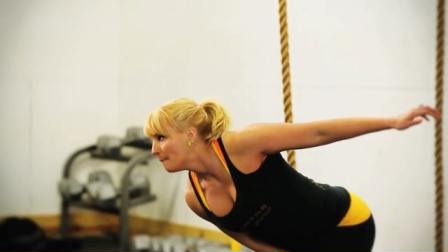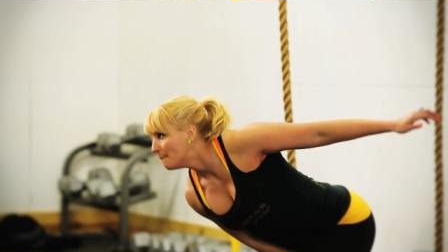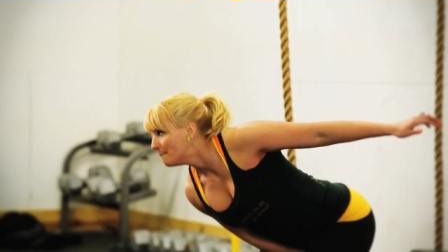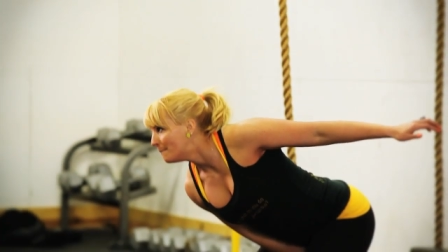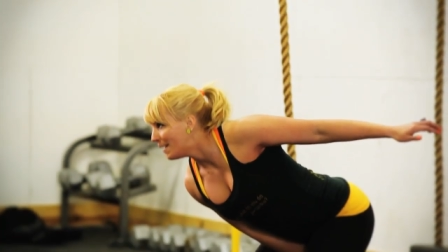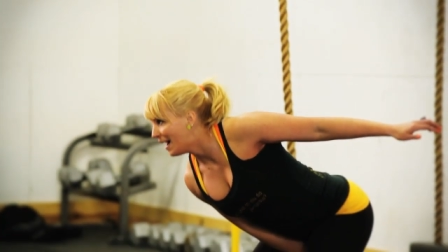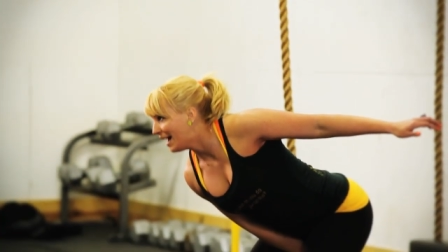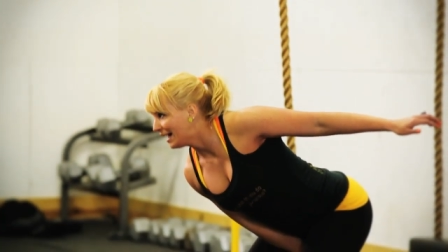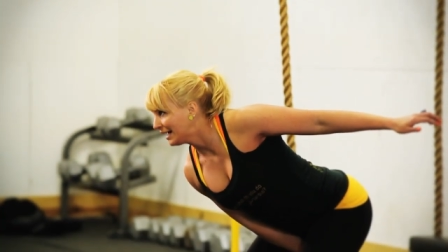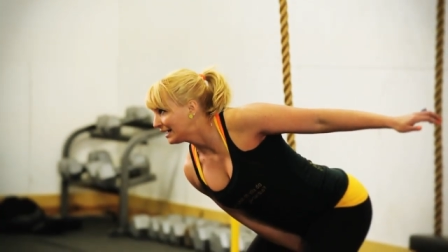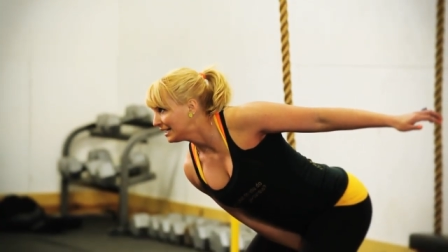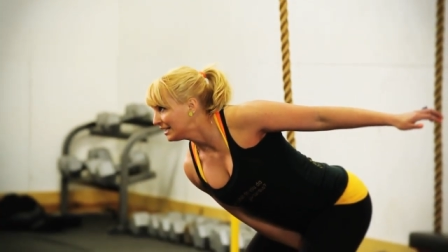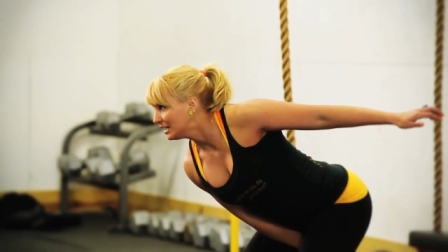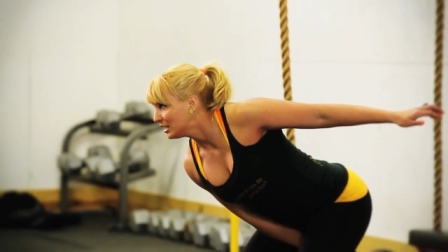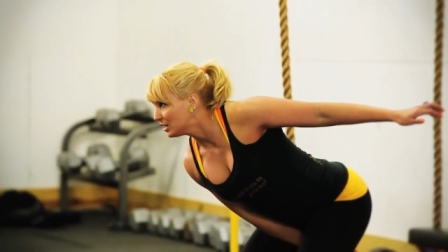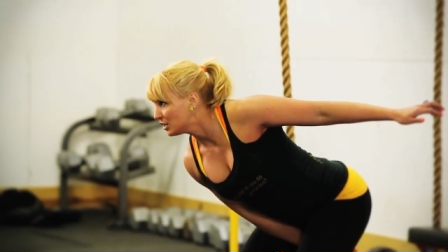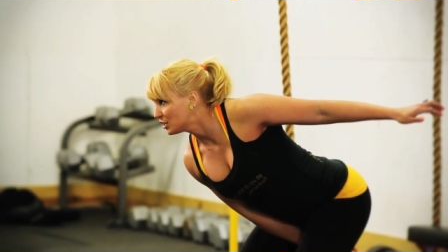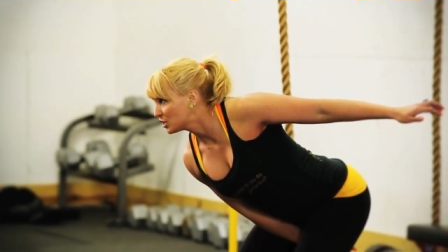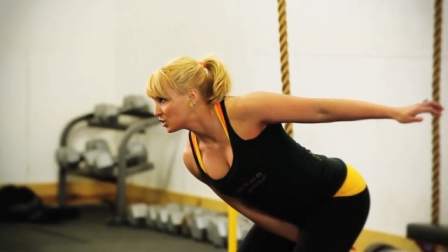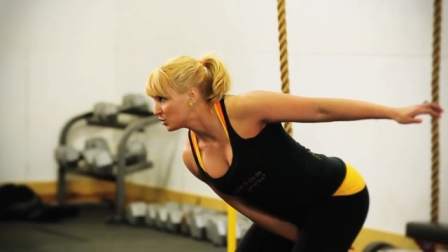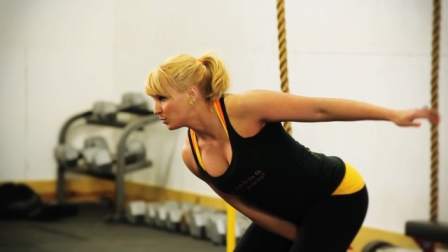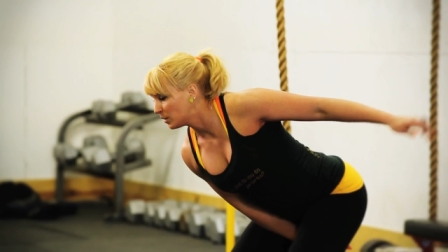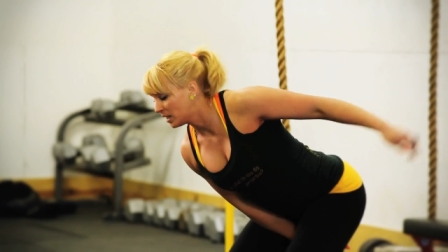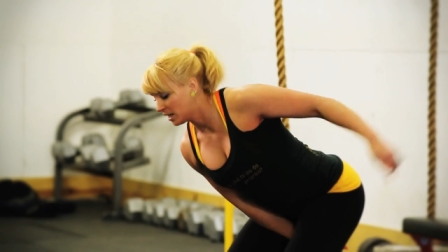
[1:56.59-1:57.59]
back into the
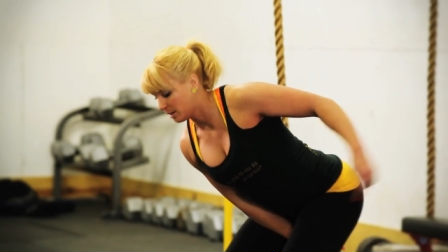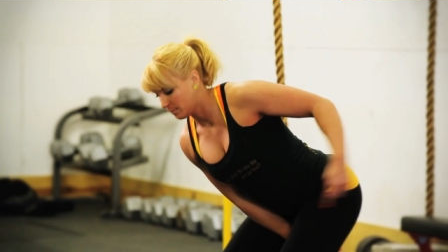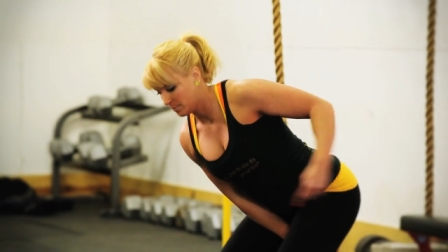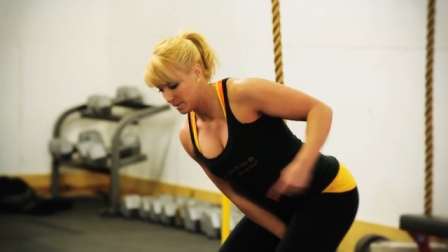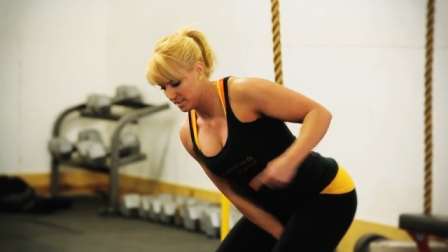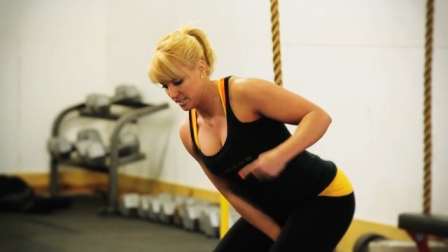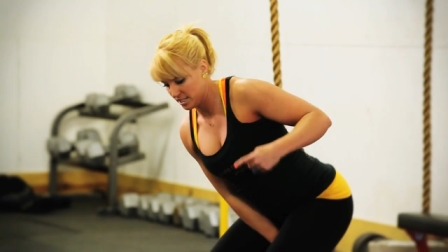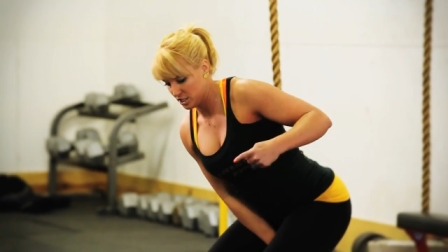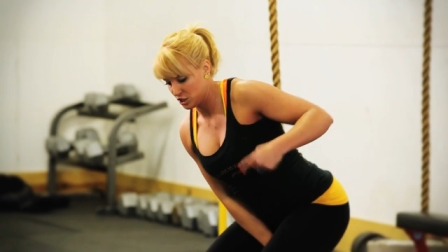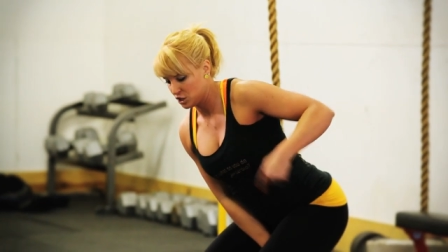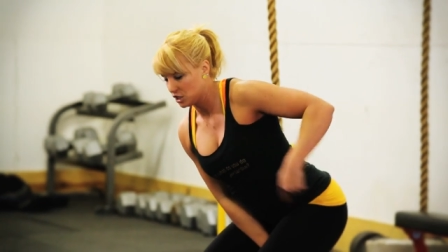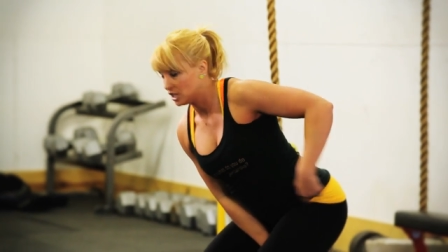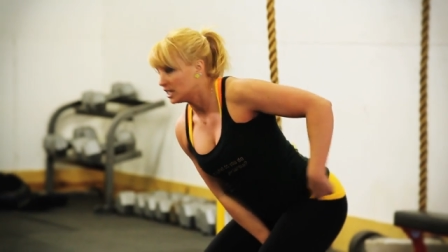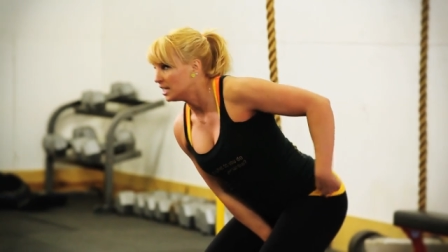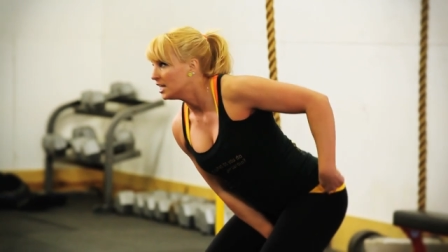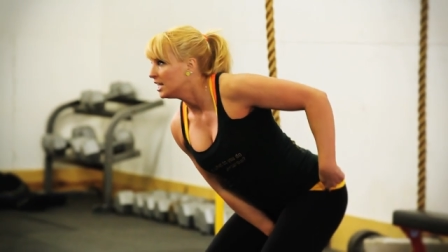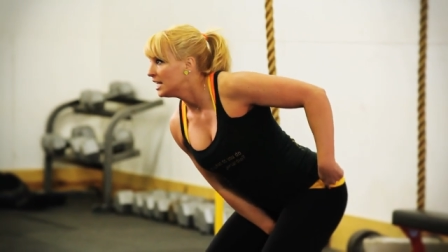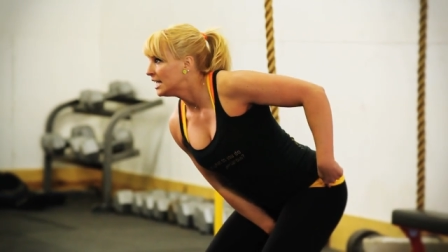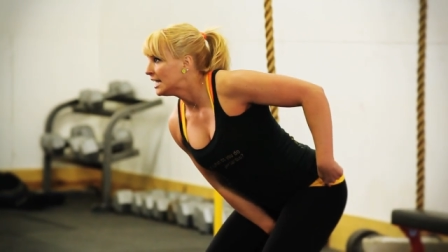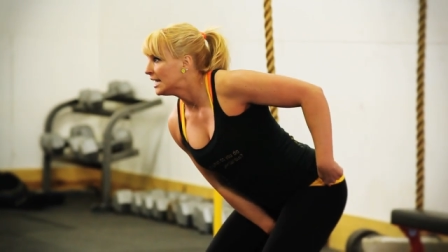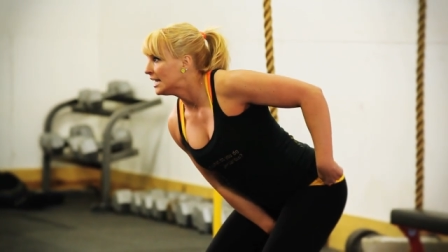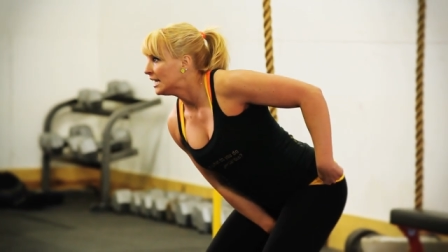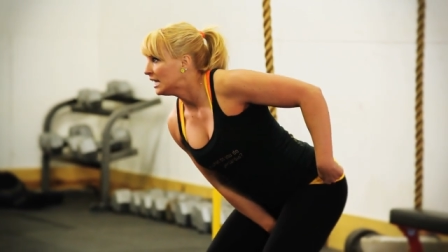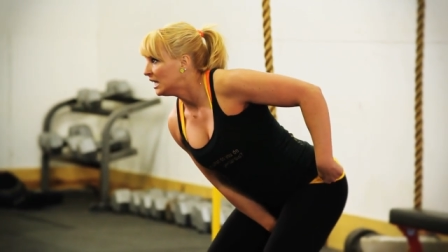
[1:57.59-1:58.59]
swing position,
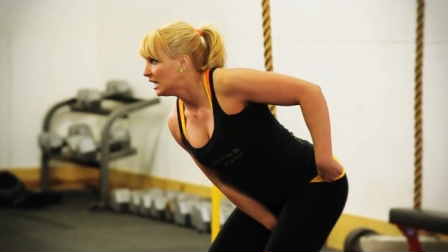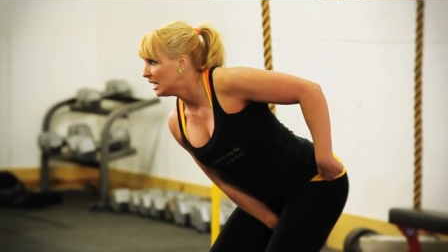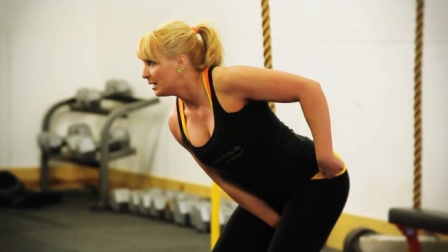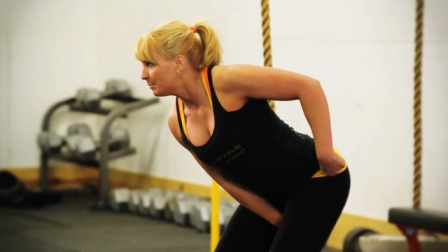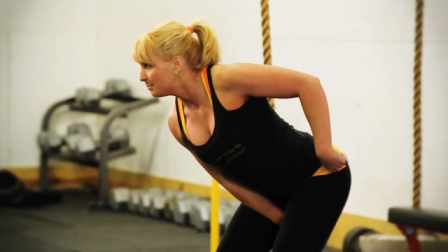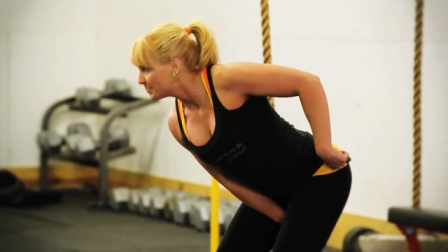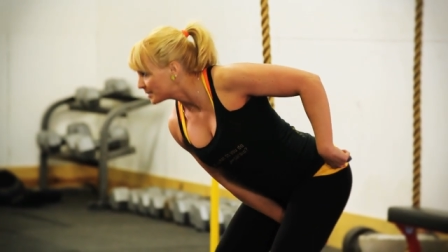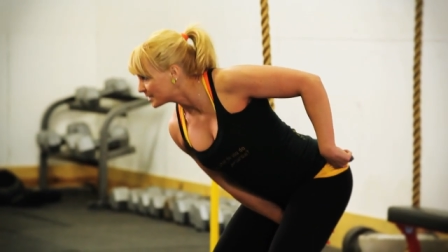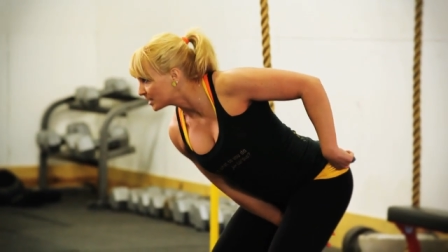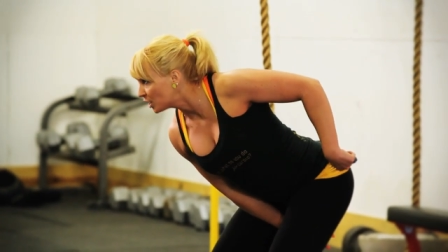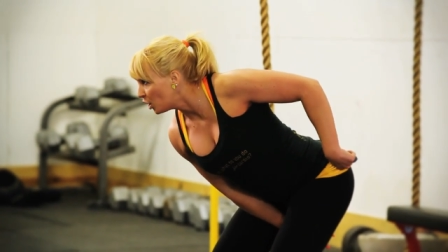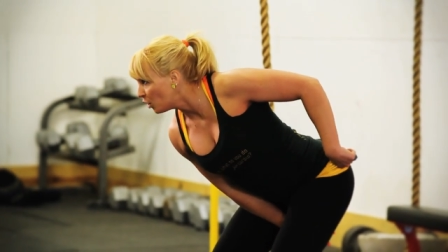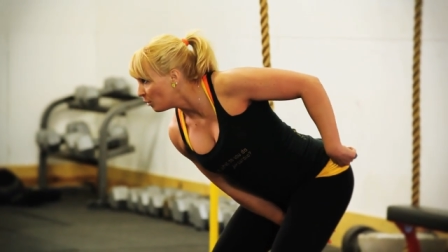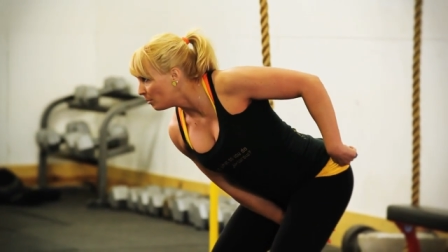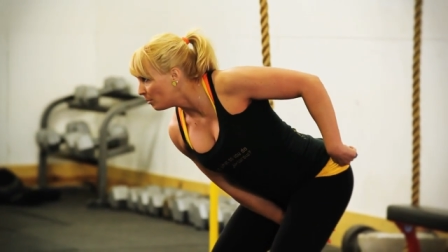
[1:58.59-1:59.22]
hips go